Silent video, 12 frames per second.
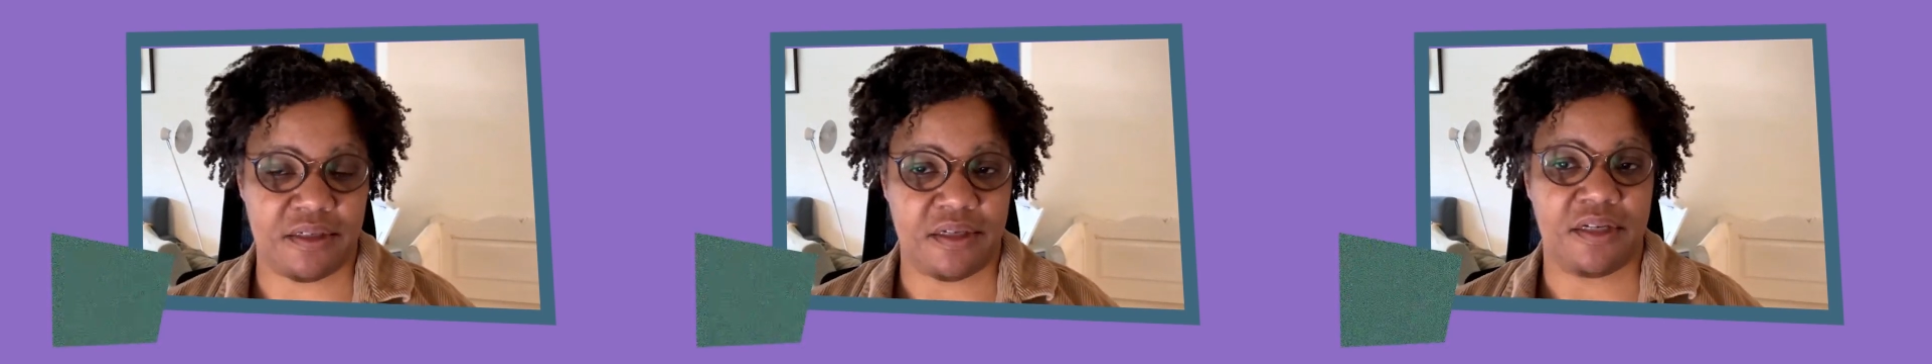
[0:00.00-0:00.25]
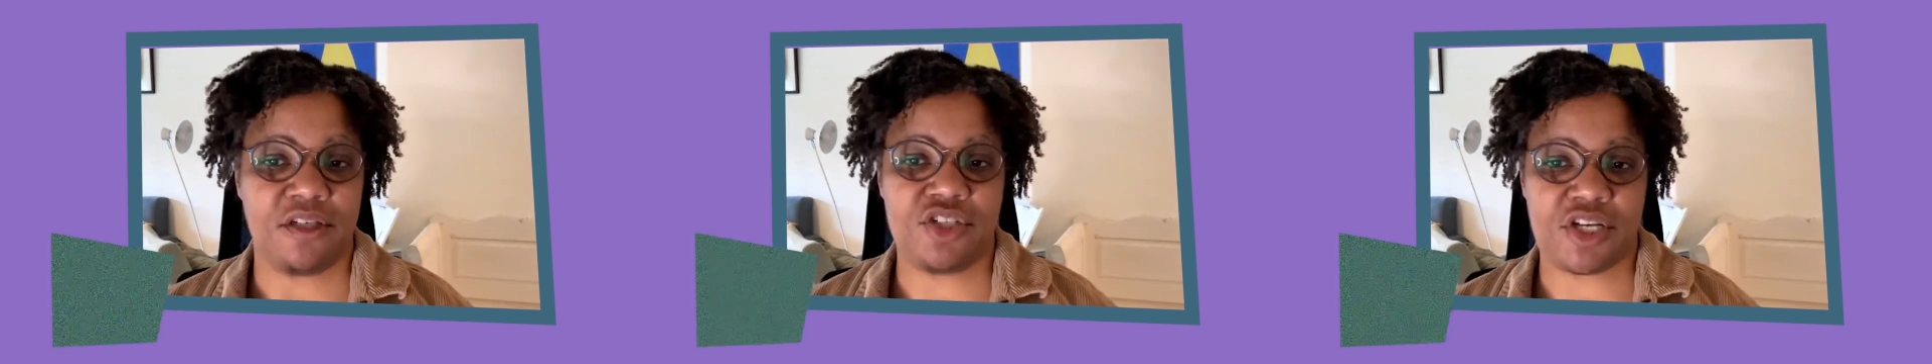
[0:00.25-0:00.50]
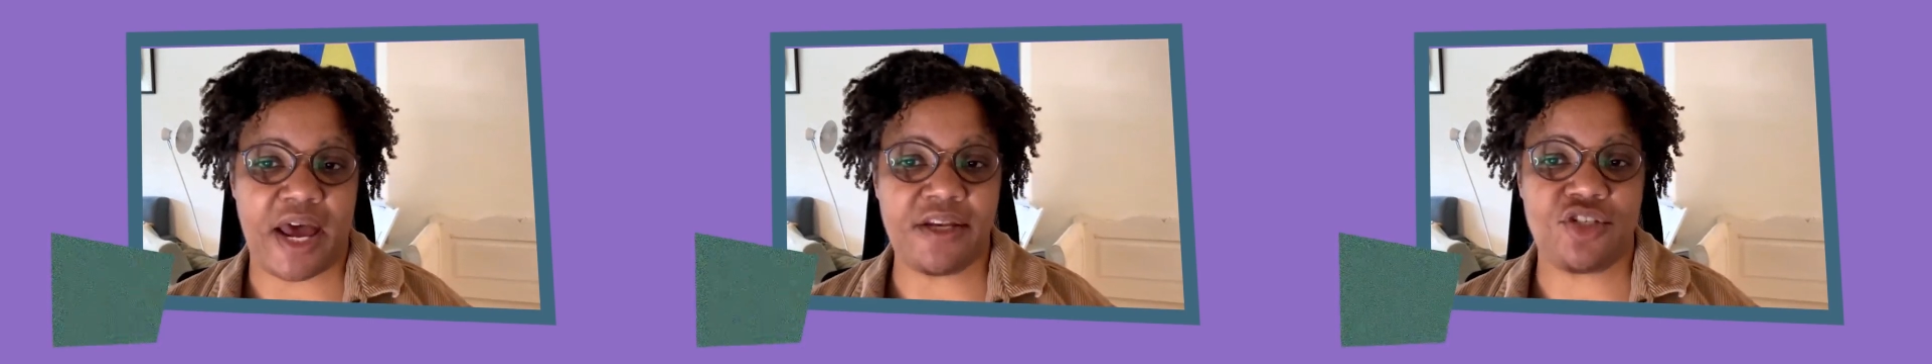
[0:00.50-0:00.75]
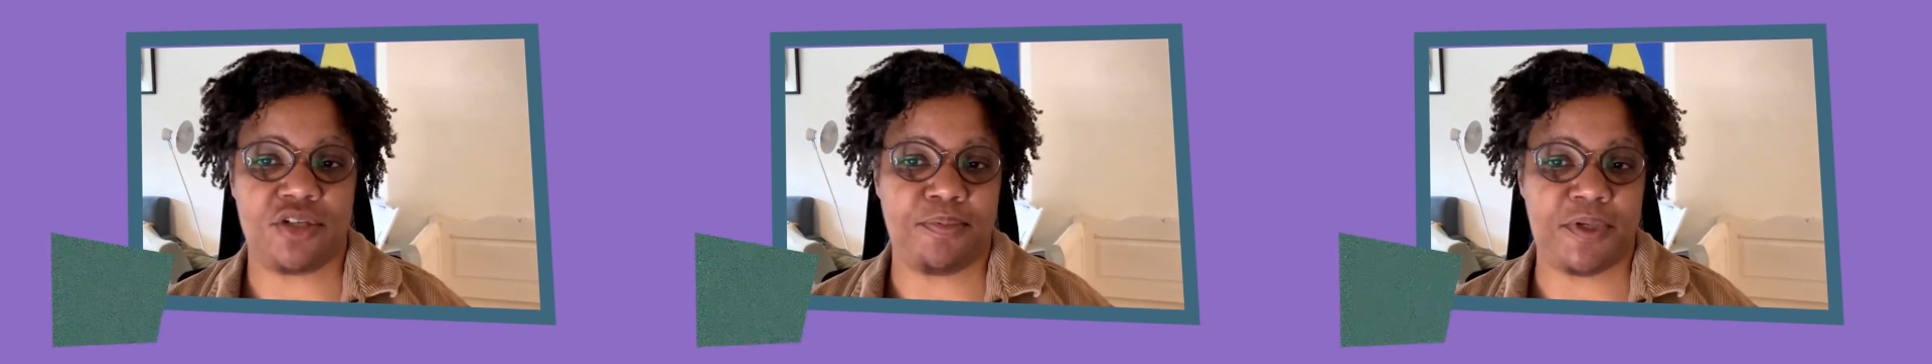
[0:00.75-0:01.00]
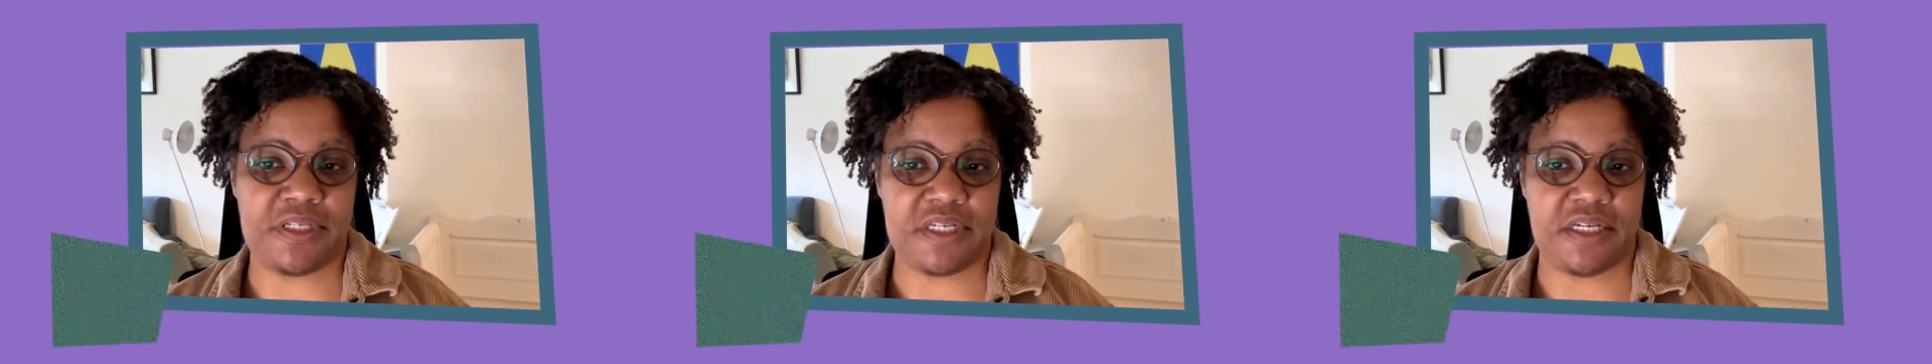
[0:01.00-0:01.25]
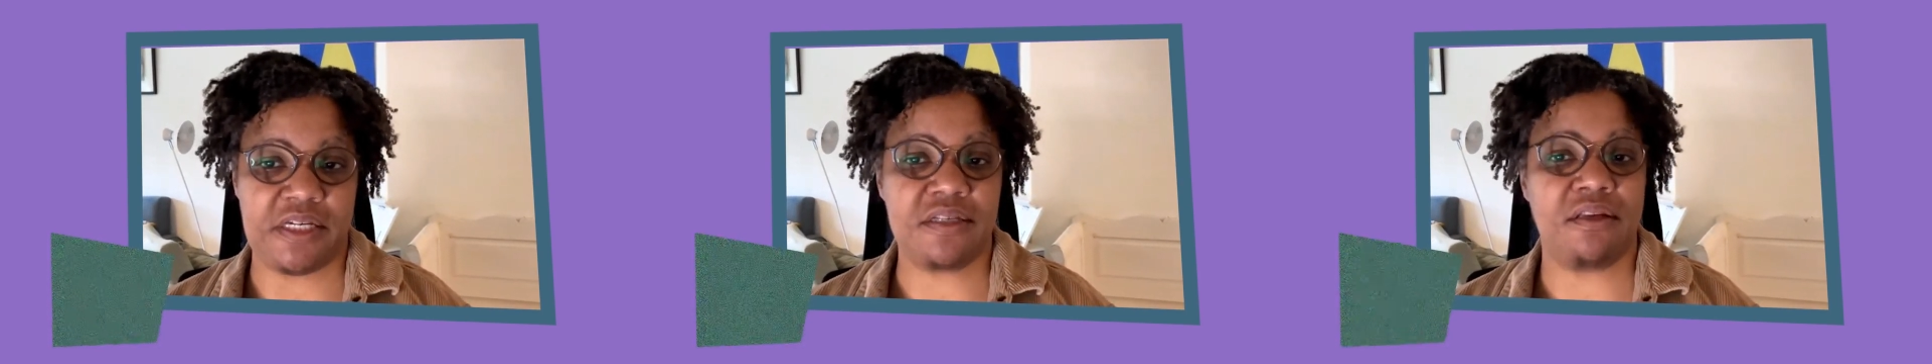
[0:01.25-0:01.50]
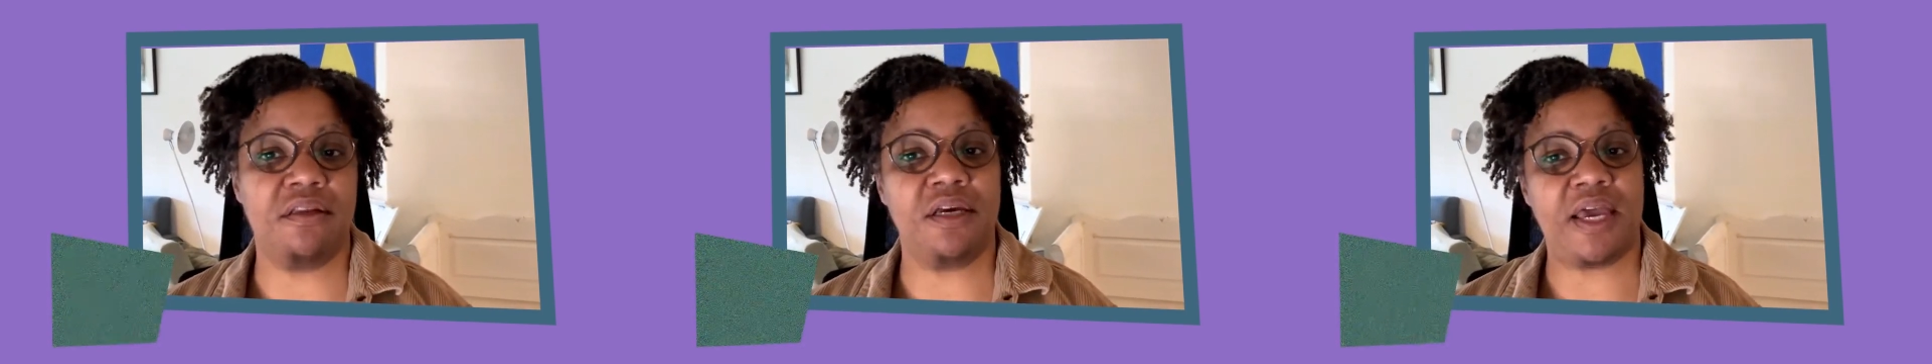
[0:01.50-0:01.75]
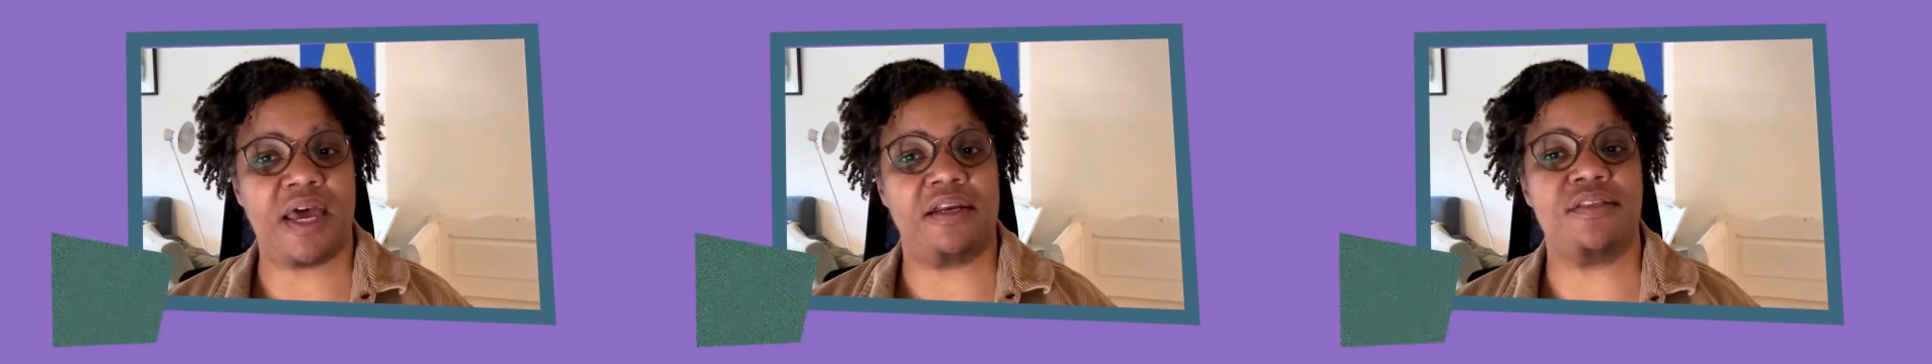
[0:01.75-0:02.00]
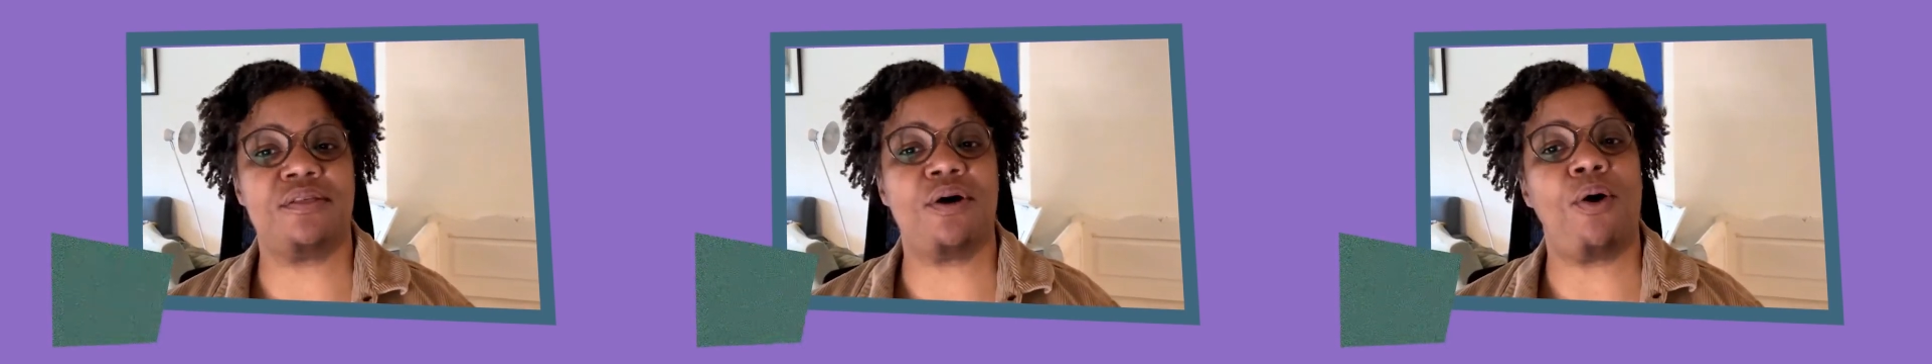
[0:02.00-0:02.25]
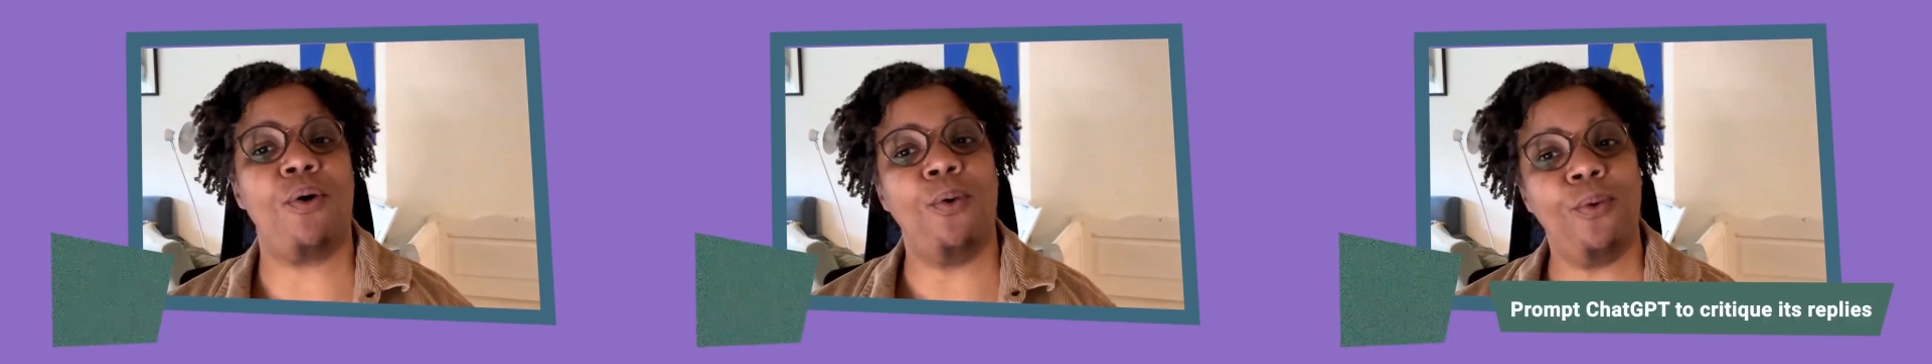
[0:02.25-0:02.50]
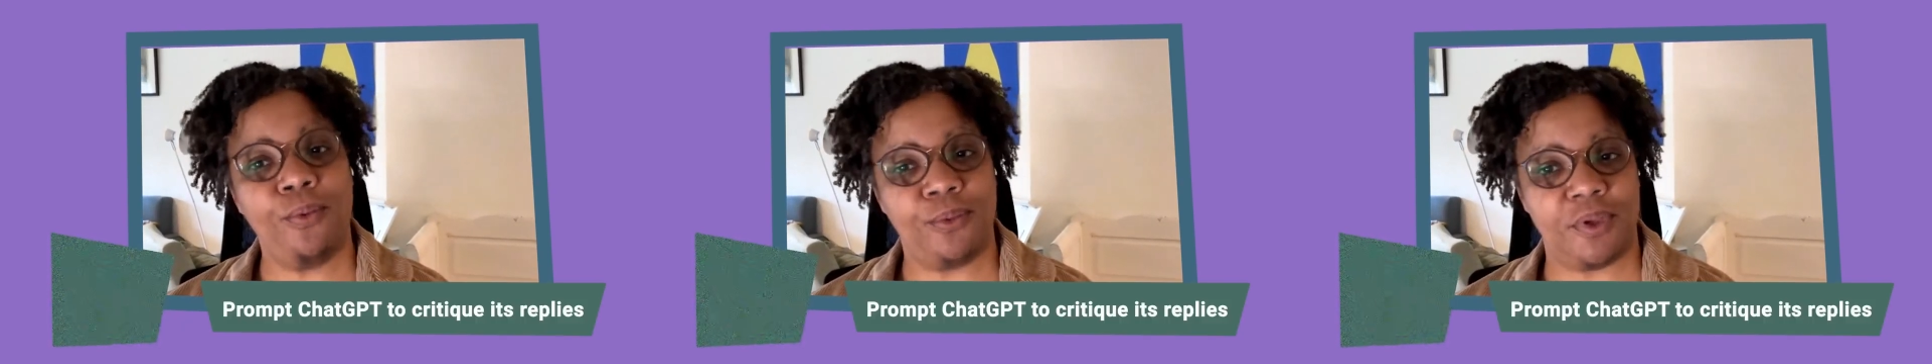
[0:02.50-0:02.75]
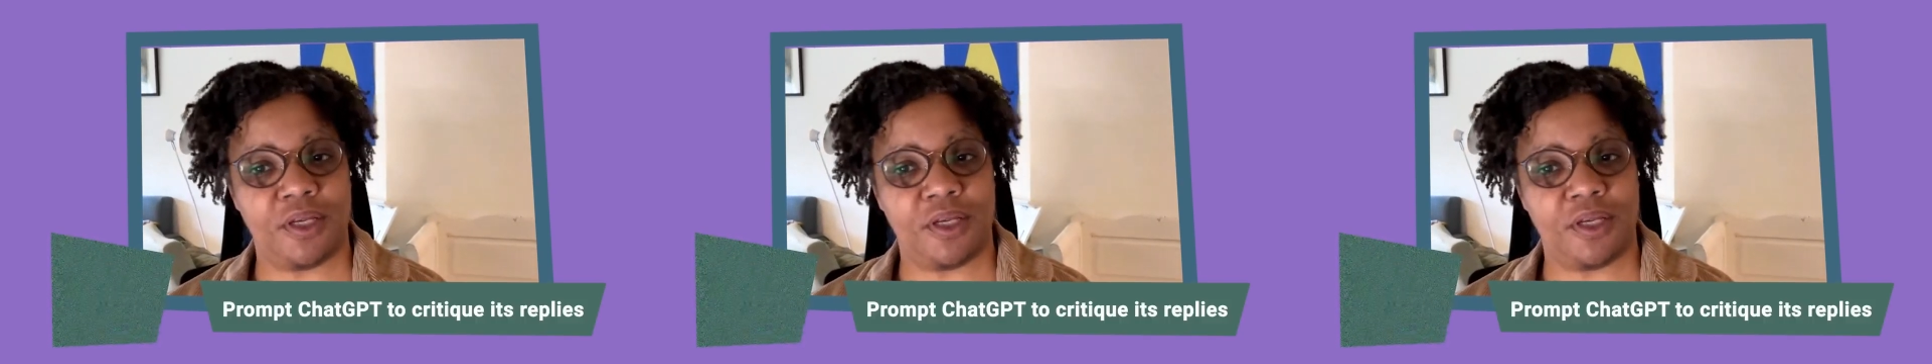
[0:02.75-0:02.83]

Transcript: ChatGPT to look at its own